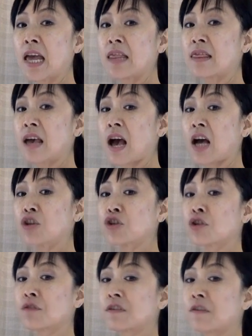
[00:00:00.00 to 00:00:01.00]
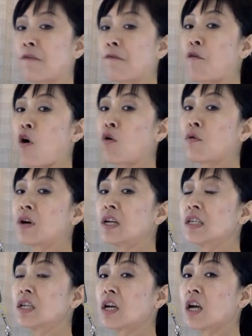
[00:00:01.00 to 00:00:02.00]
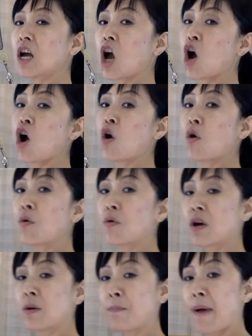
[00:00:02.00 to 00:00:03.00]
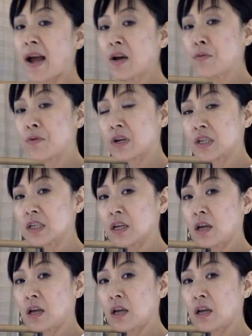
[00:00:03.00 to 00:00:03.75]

not shift forward or backward